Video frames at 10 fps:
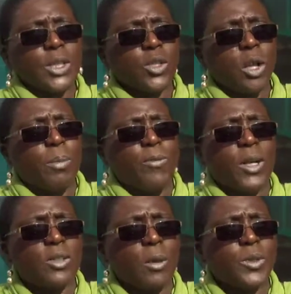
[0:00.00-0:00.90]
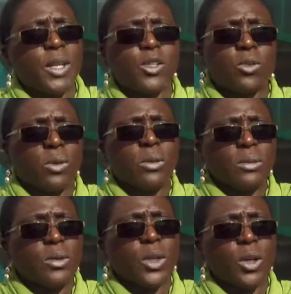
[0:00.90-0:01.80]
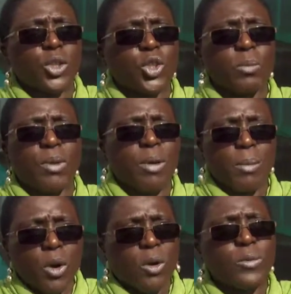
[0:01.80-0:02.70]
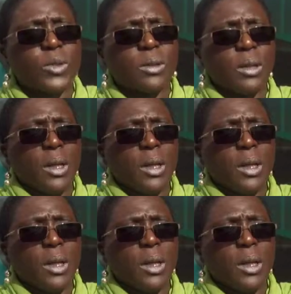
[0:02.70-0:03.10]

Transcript: So before subsidies, you know, should be removed,